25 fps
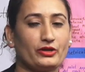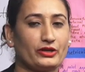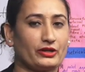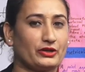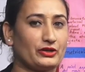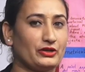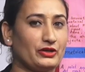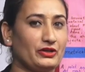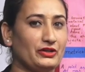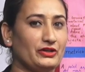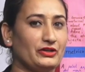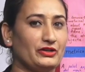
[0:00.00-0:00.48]

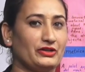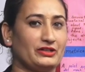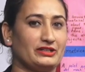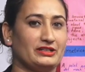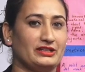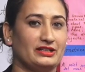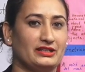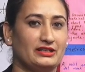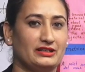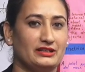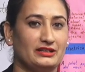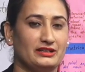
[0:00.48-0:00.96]
good.
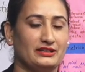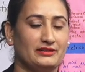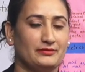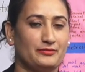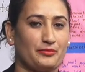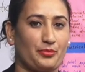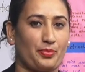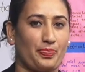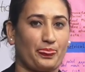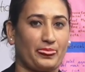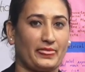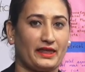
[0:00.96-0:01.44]

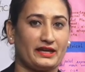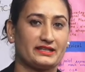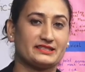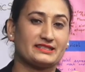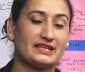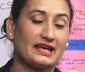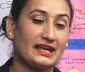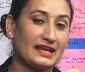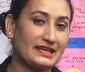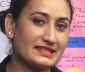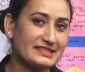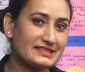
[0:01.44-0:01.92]

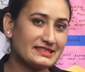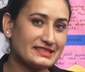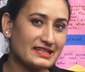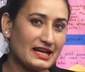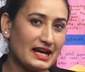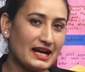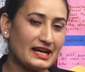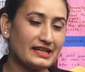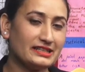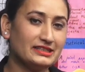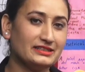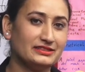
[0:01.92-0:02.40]
Shall I
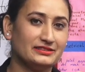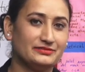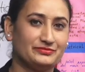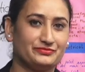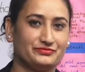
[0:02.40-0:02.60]
start?